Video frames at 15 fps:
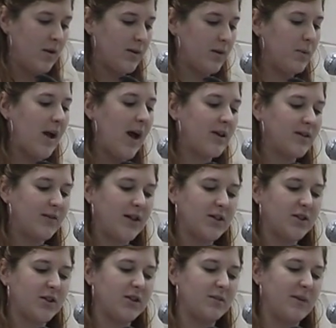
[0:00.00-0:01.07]
the
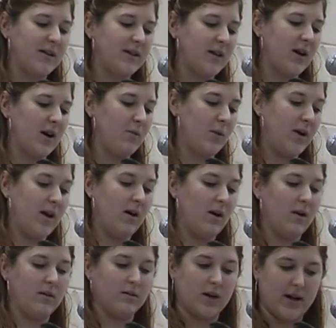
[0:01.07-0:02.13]
reactivation has meant that we
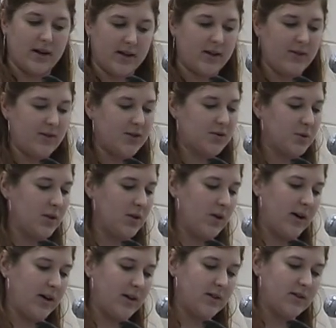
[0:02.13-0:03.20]
all got individual
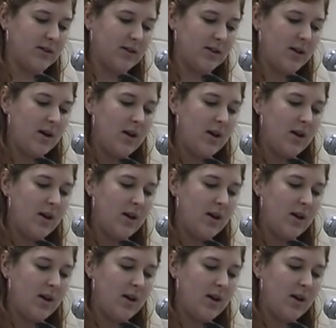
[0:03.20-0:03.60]
lawyers,